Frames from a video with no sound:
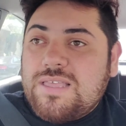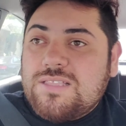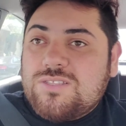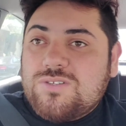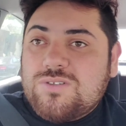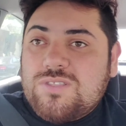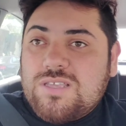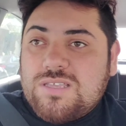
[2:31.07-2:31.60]

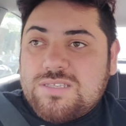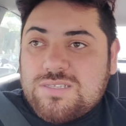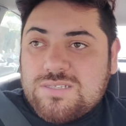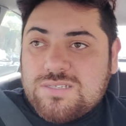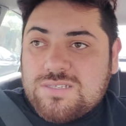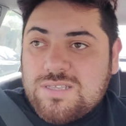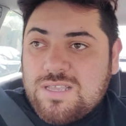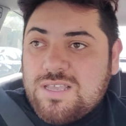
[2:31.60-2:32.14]
into
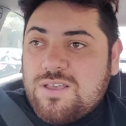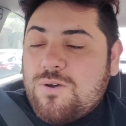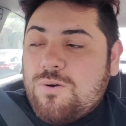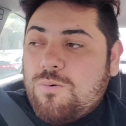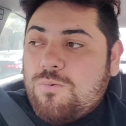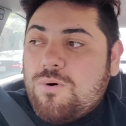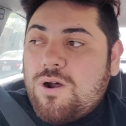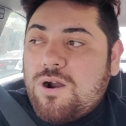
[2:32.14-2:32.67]
this
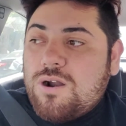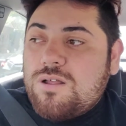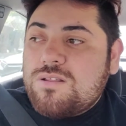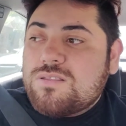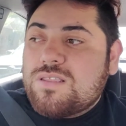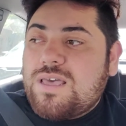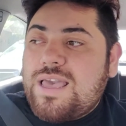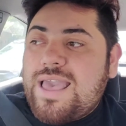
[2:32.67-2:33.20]
world.